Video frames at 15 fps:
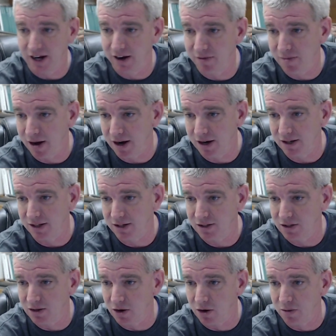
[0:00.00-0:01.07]
everybody
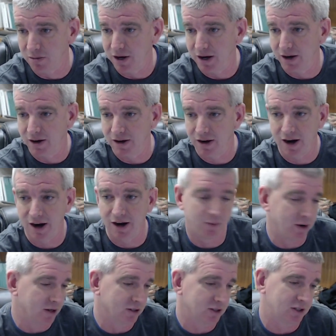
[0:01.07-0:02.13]
that's normally here. Aaron
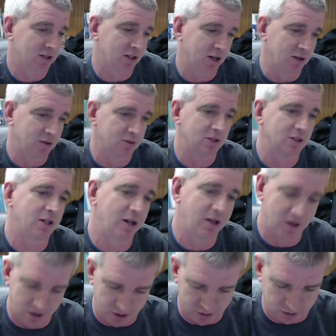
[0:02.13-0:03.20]
Wilson, Goose is
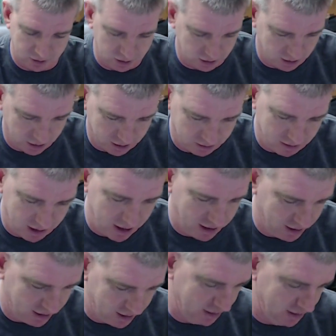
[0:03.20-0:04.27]
here. Goose is a good
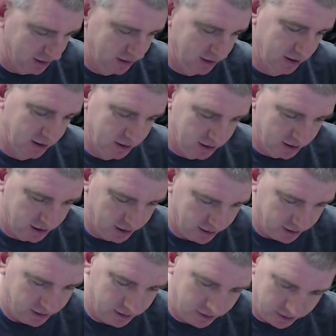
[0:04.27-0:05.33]
American.
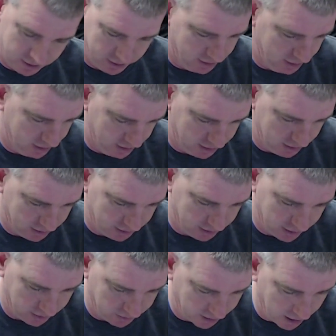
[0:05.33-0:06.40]

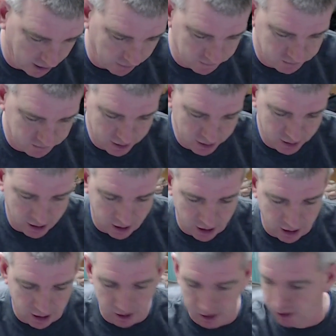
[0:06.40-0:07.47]
There we go.
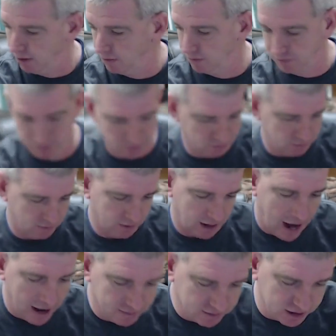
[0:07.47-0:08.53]
Adam
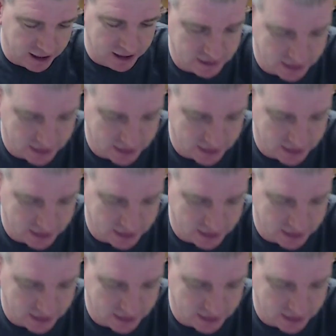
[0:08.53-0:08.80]
says, I